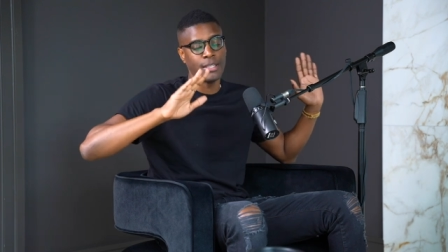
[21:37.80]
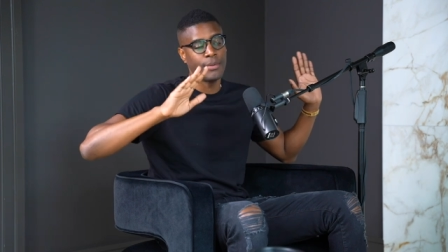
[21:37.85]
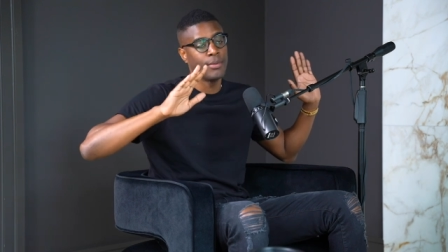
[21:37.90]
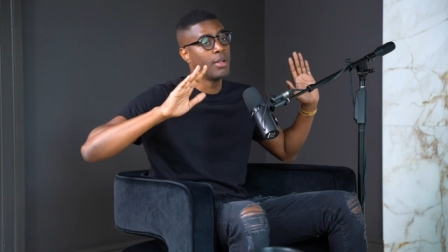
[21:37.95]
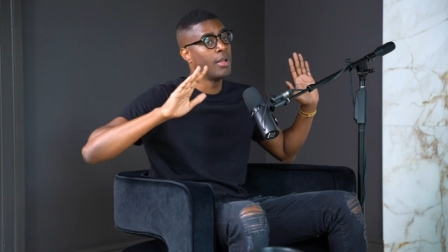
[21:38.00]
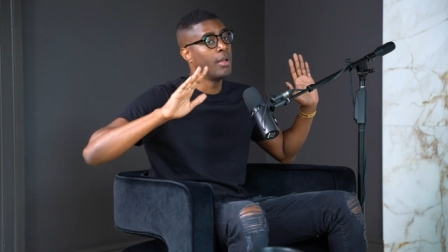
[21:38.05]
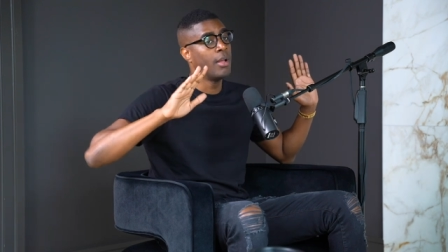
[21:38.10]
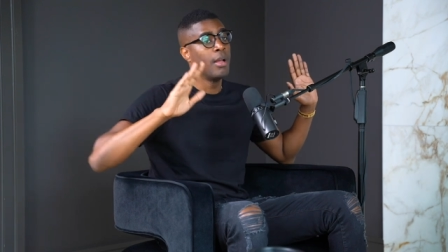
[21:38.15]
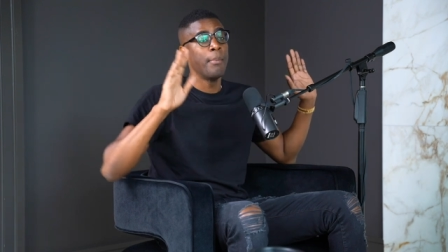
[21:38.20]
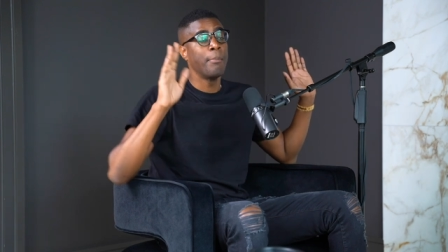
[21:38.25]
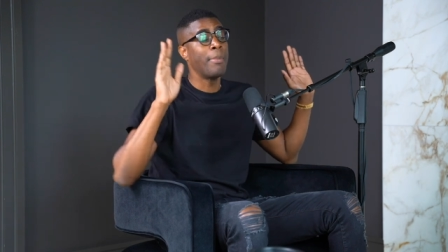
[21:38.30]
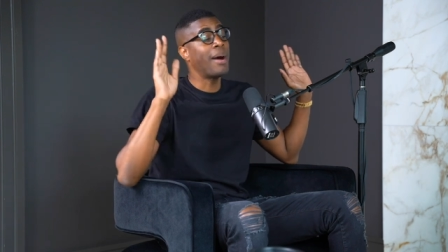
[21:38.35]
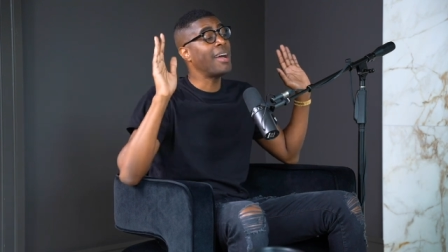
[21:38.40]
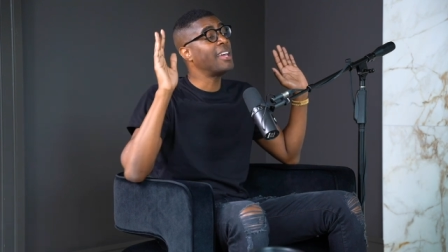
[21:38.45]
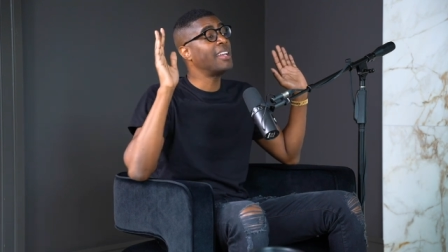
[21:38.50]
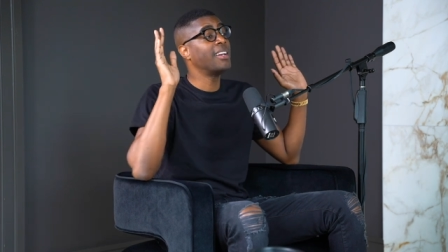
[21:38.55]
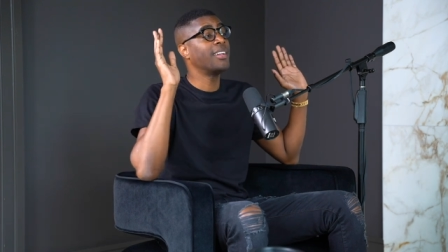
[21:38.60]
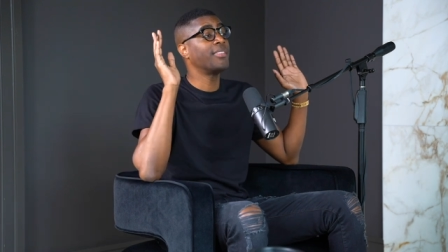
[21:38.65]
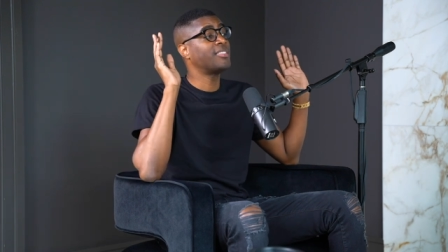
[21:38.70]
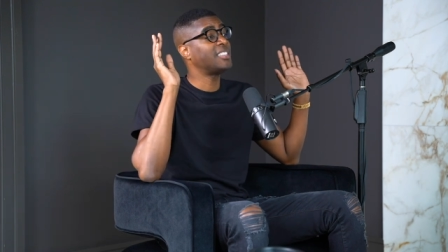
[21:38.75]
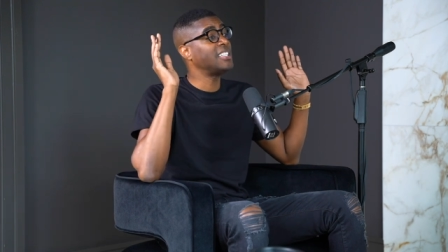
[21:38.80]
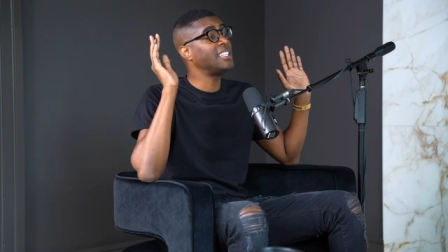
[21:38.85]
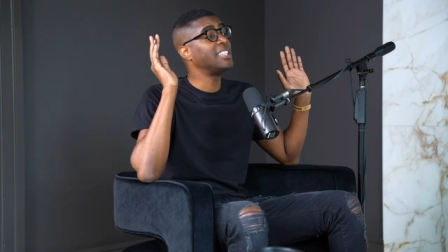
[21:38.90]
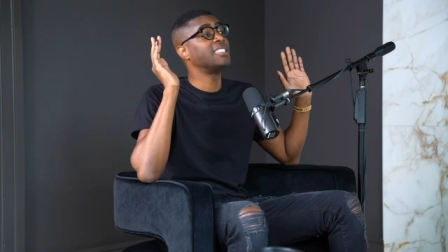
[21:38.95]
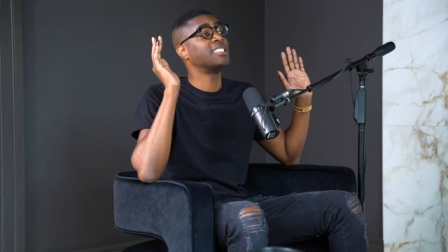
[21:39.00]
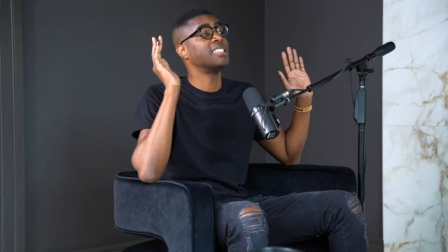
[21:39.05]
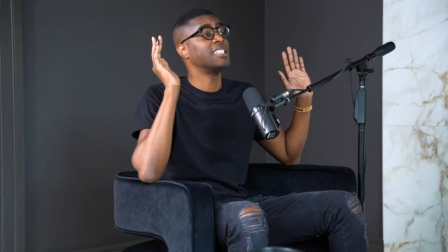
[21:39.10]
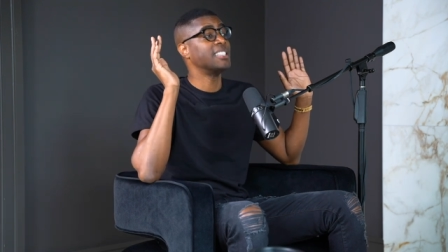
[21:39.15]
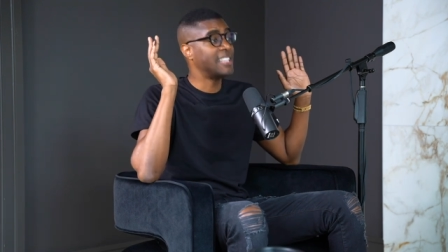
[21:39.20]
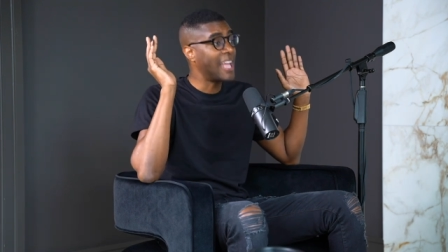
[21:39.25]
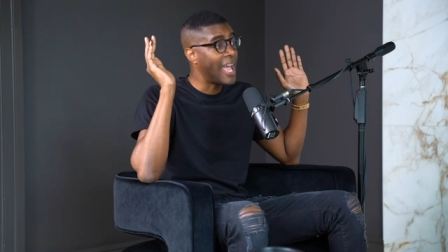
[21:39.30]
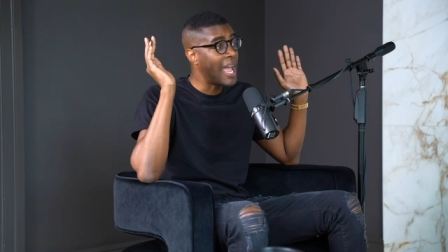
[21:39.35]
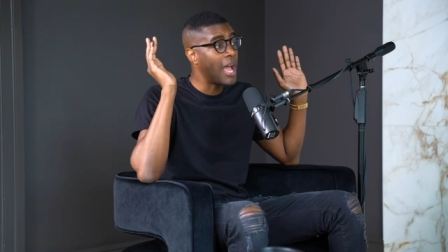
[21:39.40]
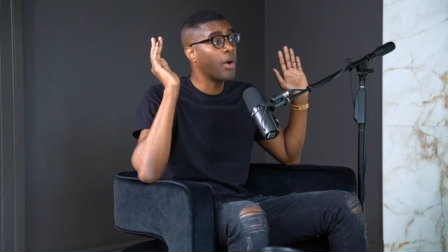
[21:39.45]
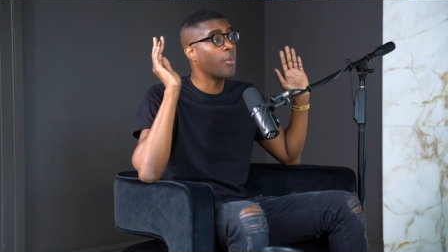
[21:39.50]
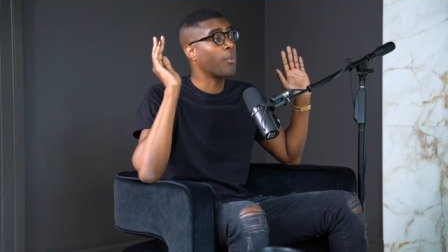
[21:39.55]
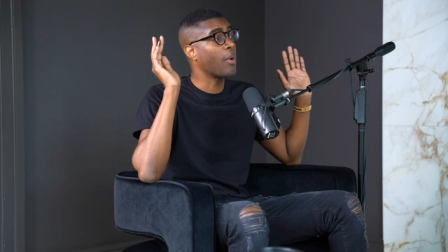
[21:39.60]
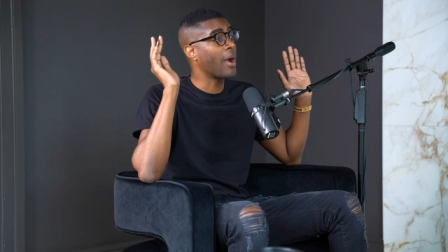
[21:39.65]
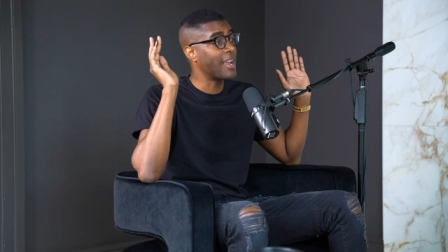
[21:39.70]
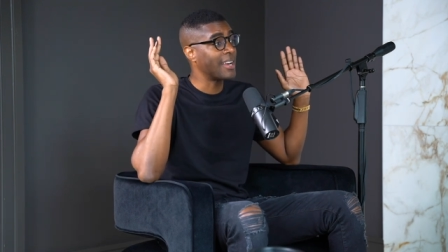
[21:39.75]
yeah. My NFTs is
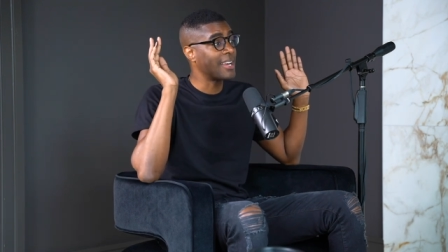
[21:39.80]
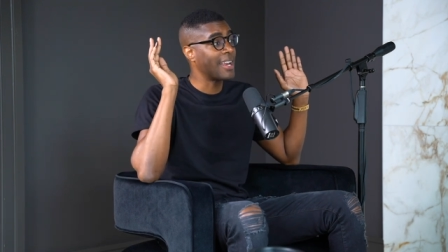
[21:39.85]
down right